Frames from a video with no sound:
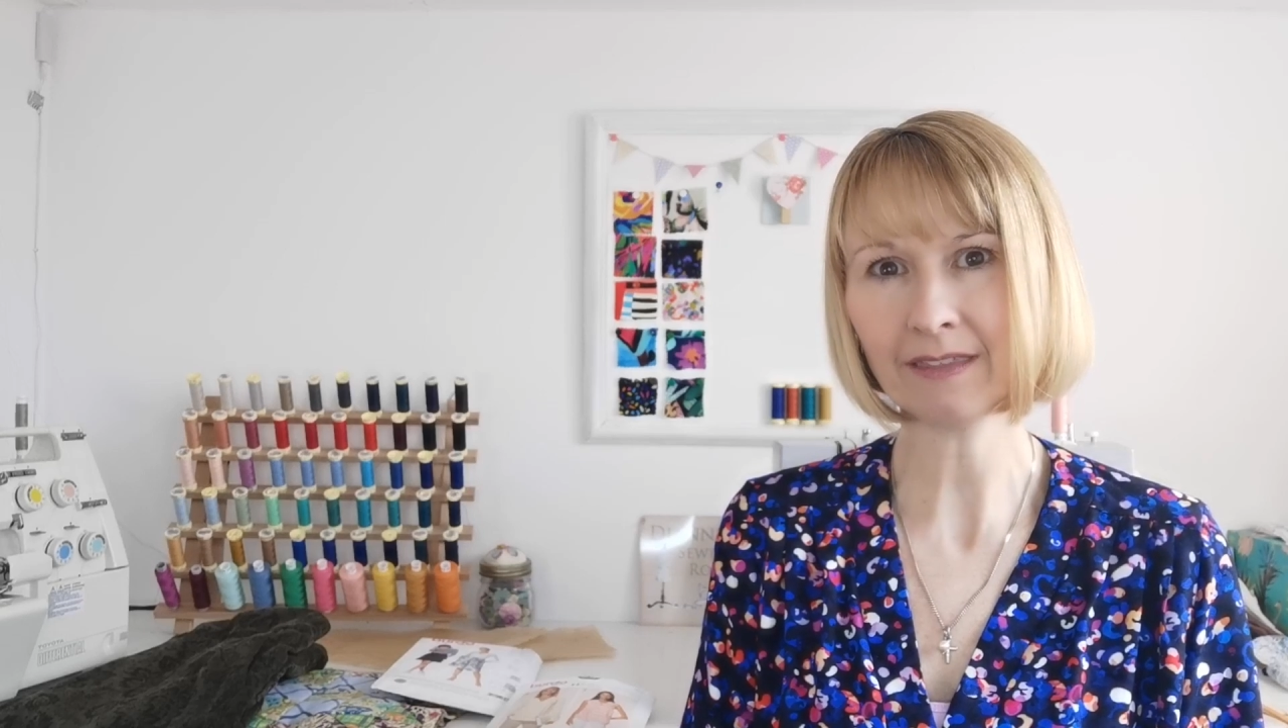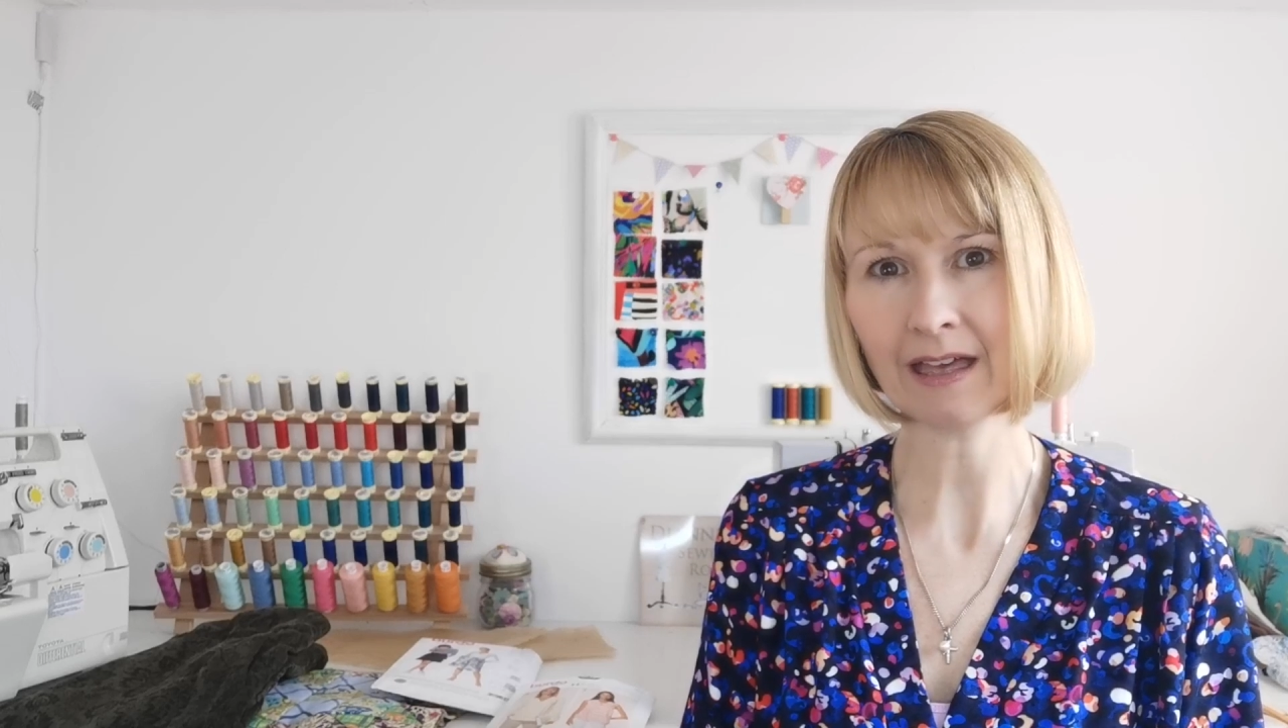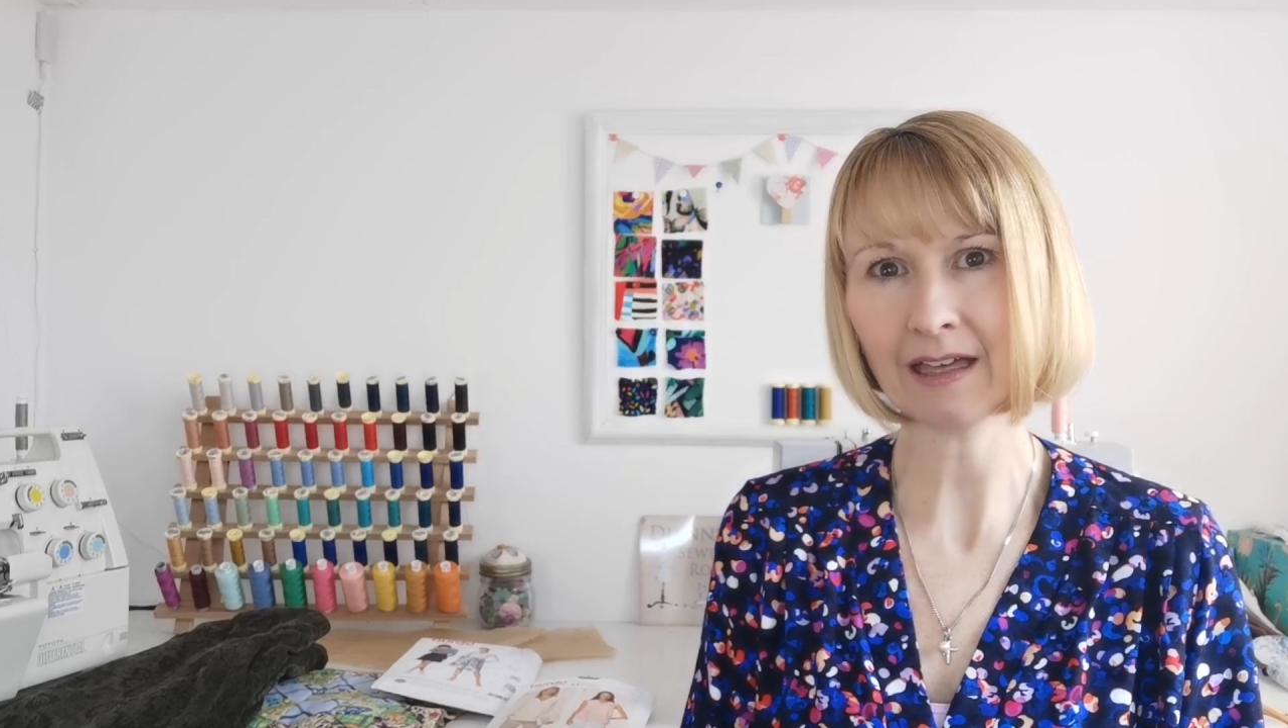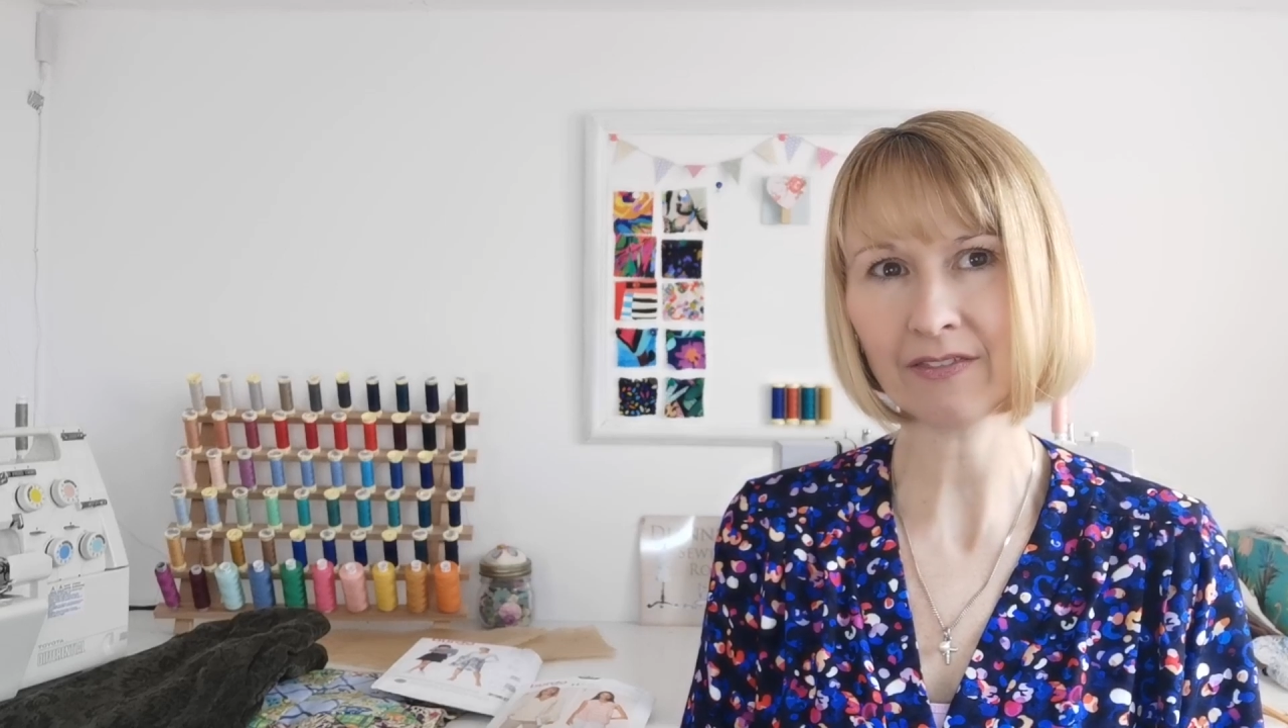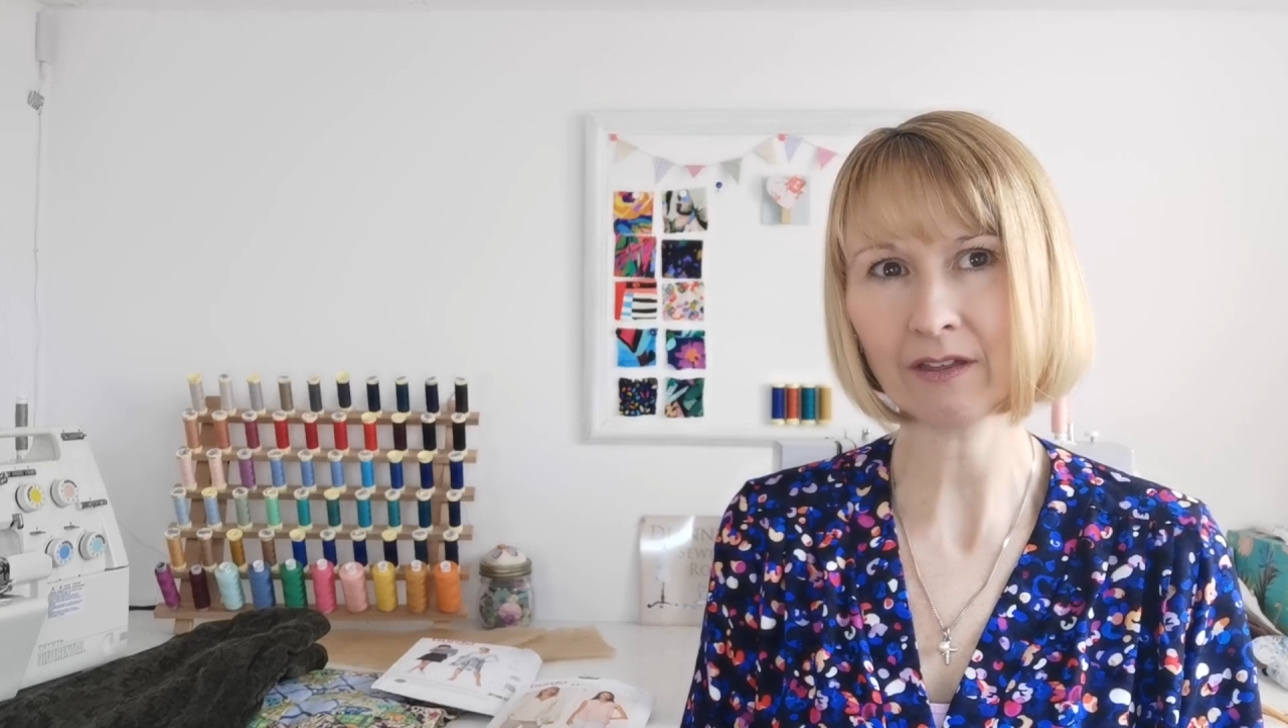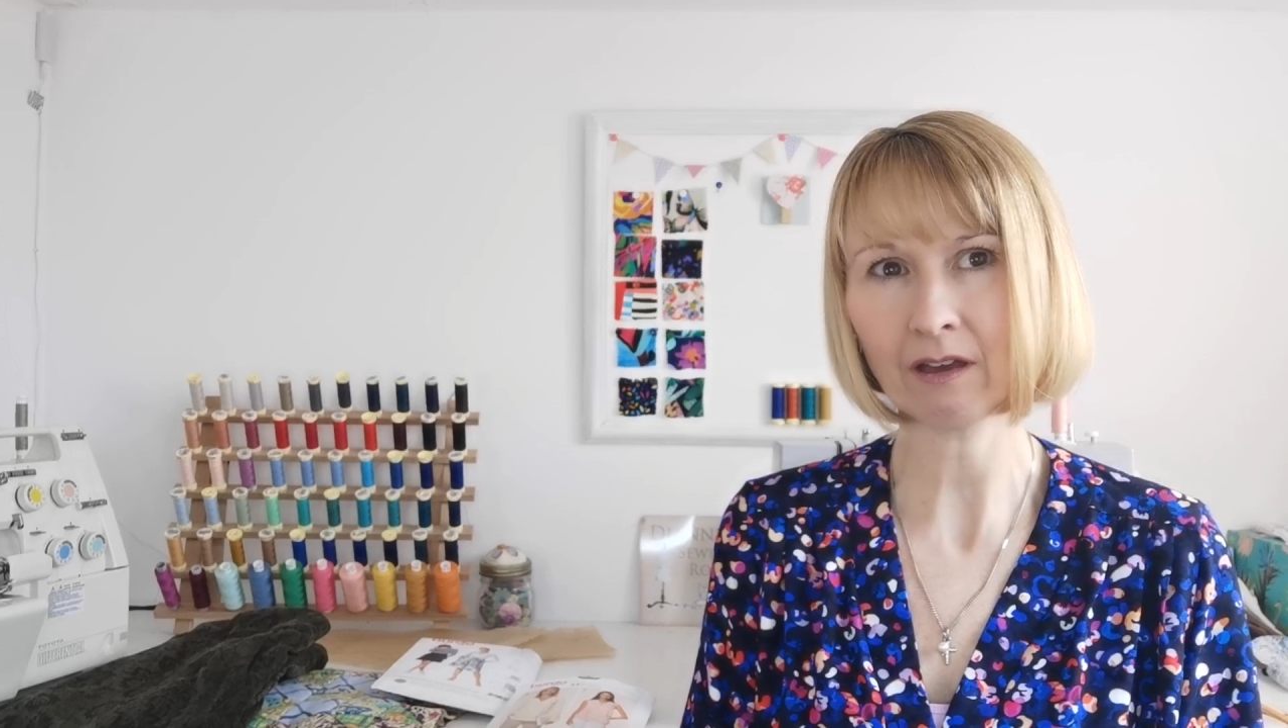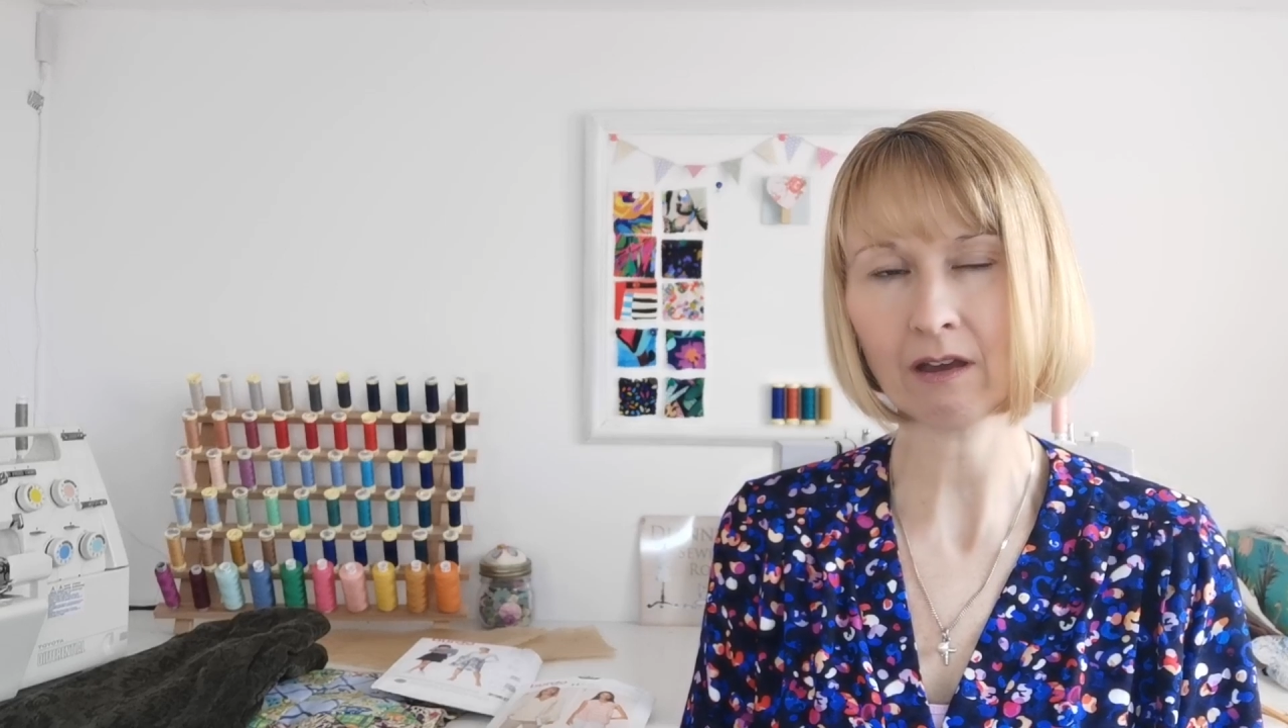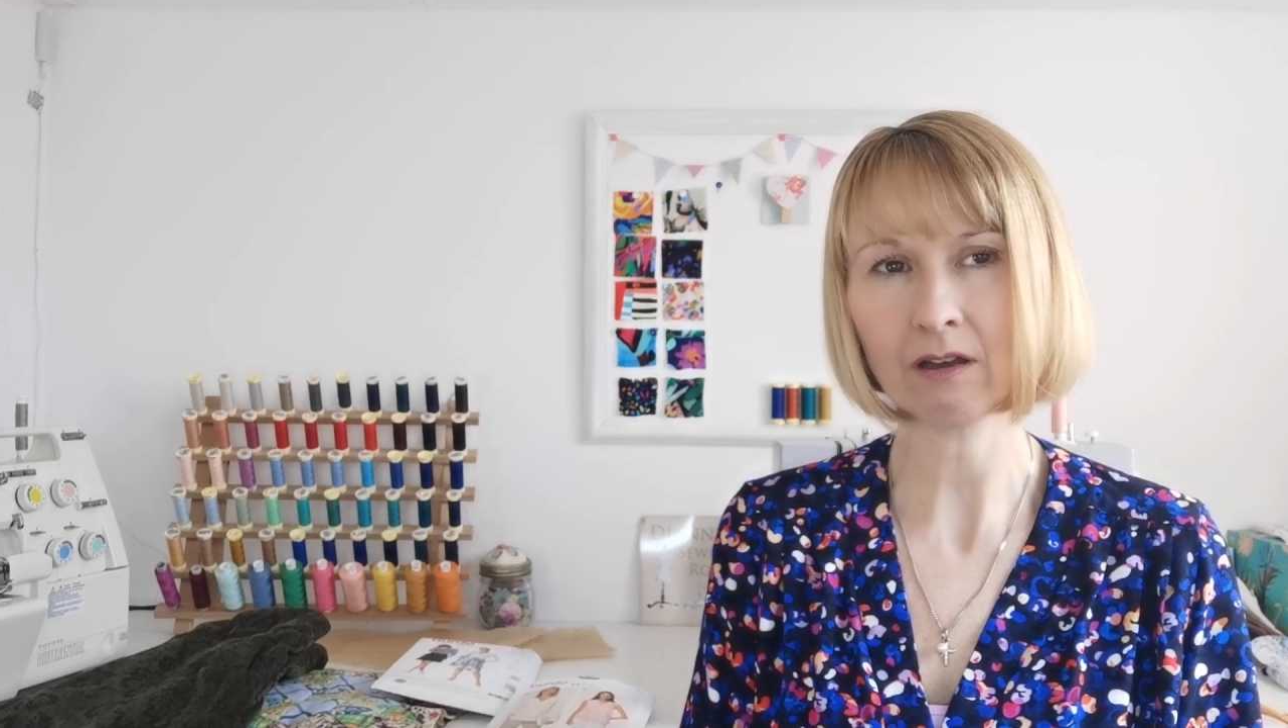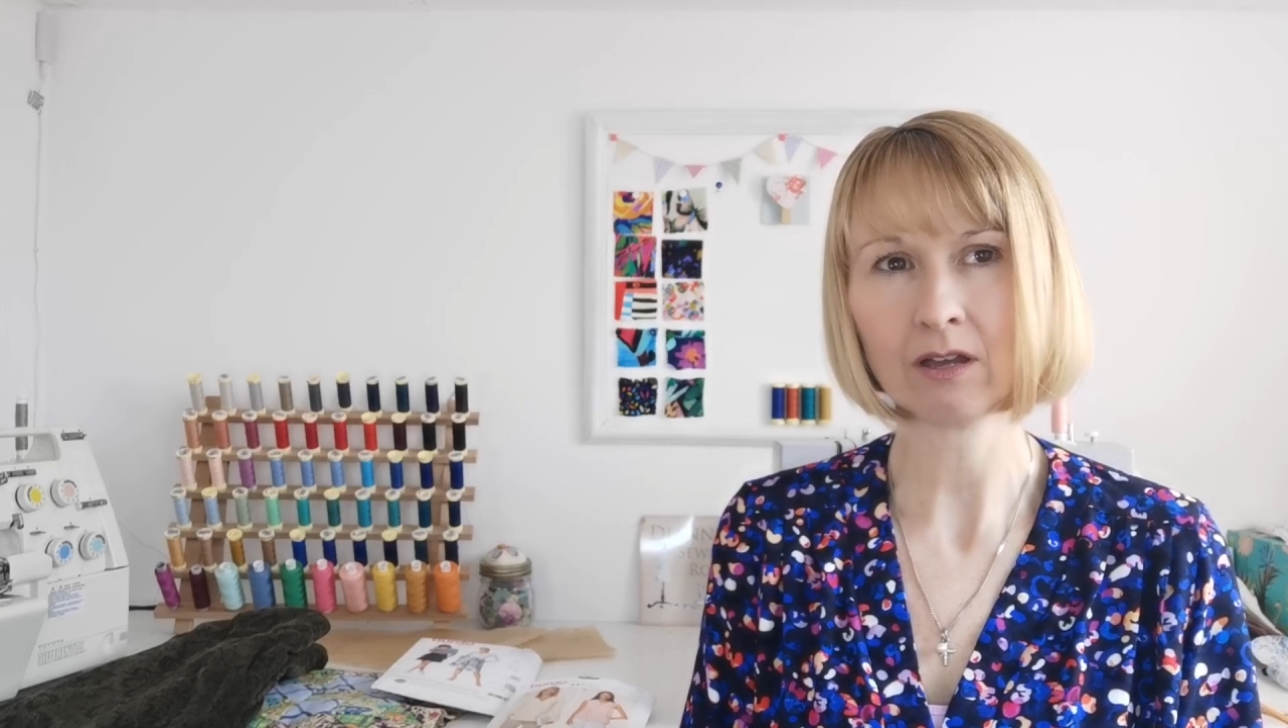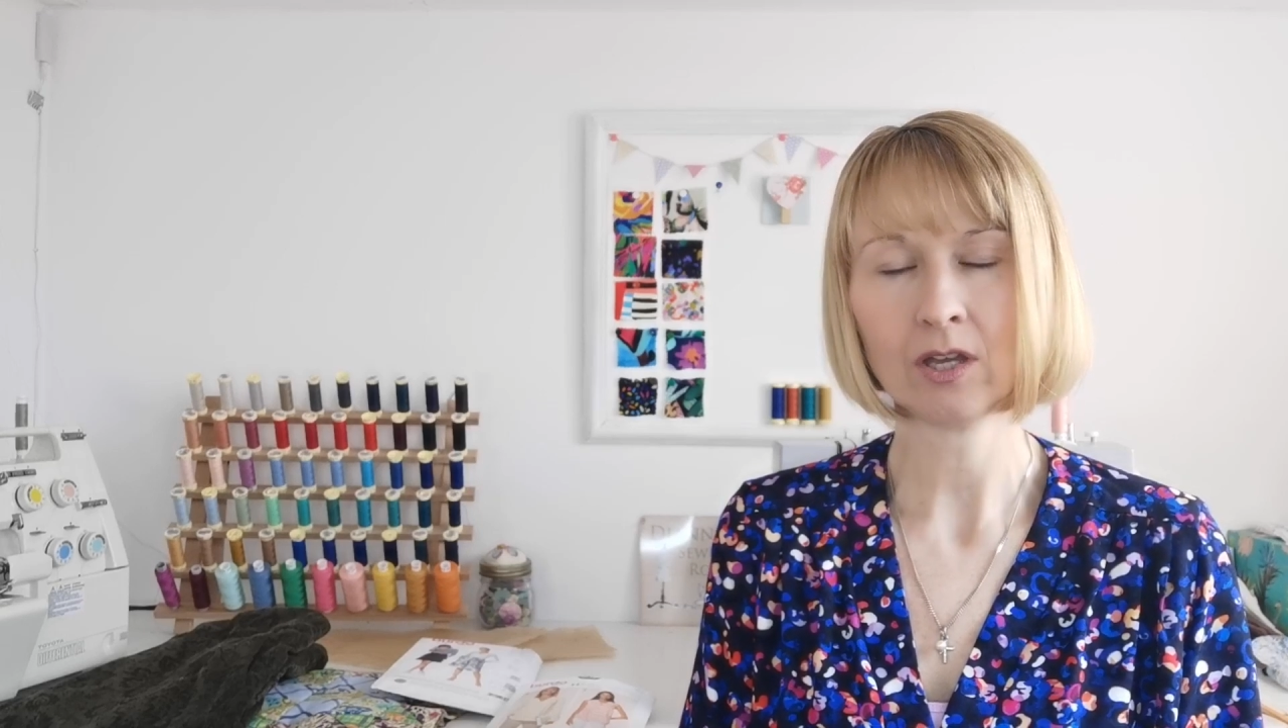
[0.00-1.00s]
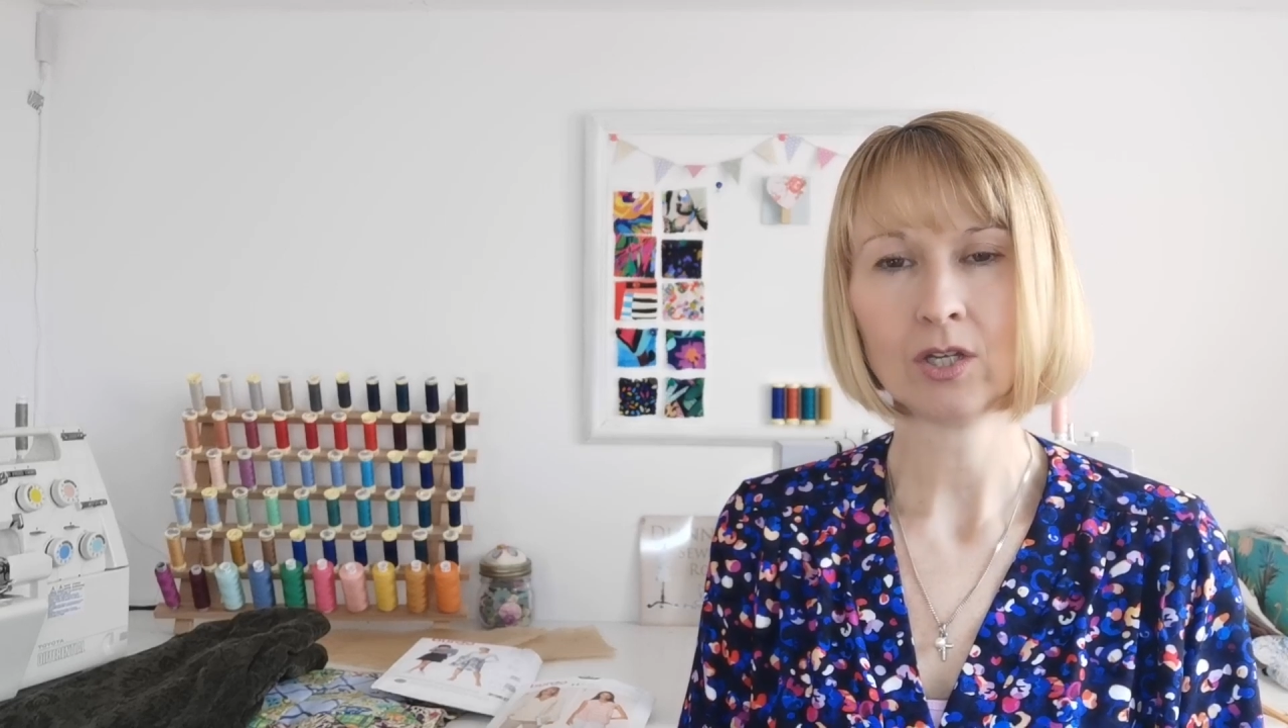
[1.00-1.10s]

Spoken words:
there that are